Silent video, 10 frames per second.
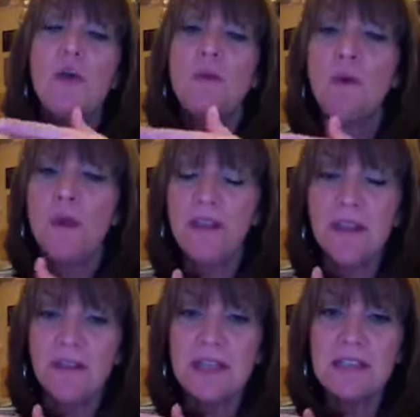Well, one of
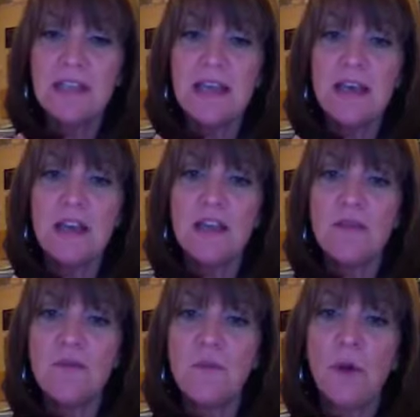the things that
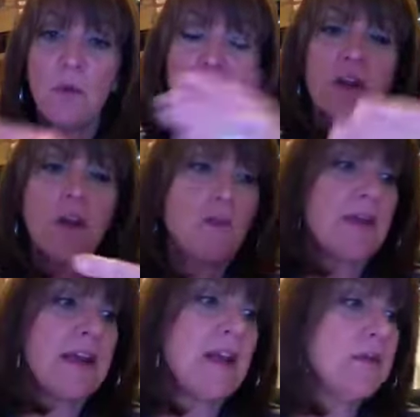we're working on
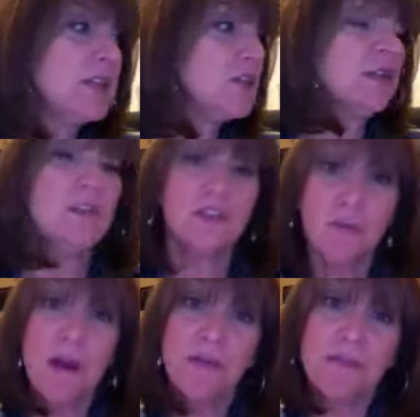right now, it is only the
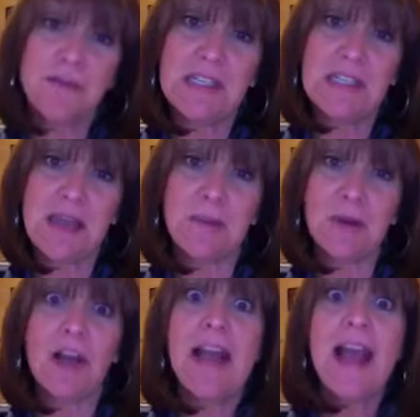12th of December,